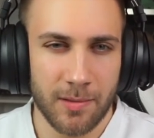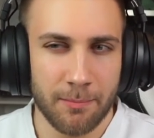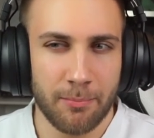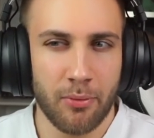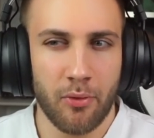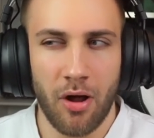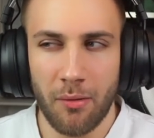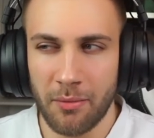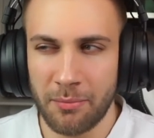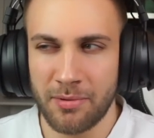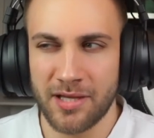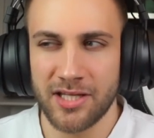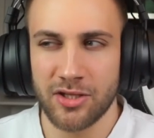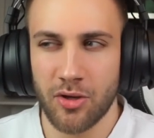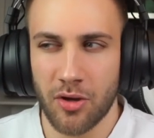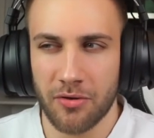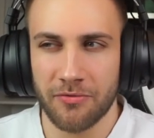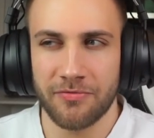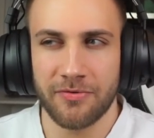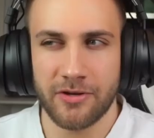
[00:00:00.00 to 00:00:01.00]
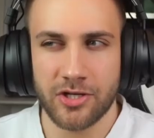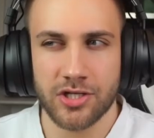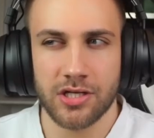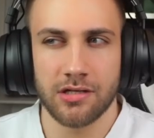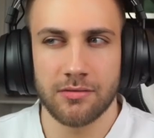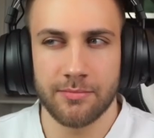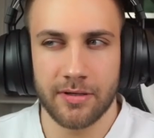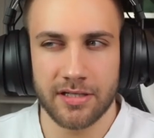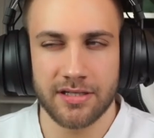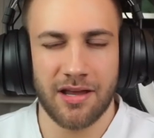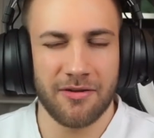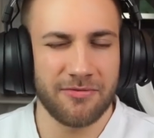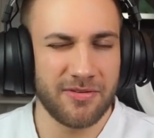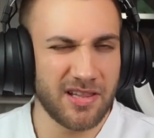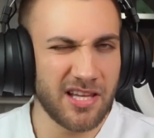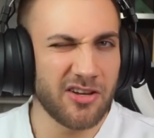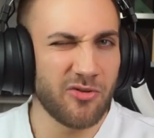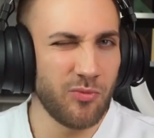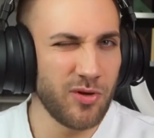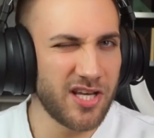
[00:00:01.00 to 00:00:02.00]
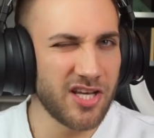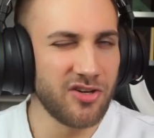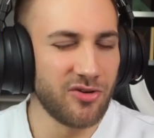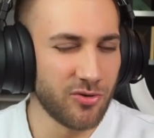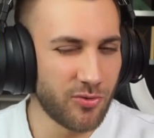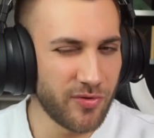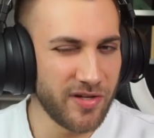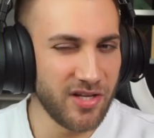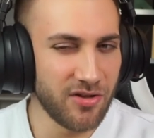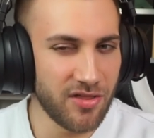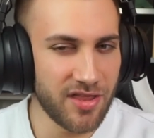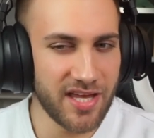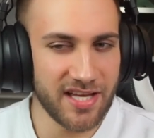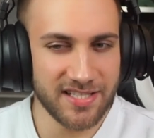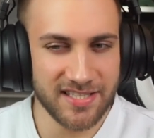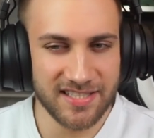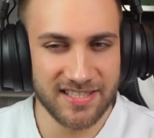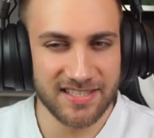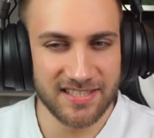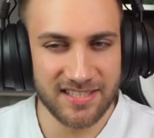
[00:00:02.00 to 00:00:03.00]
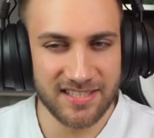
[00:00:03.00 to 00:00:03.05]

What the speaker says: Probably not officially, but I feel like we can agree on that.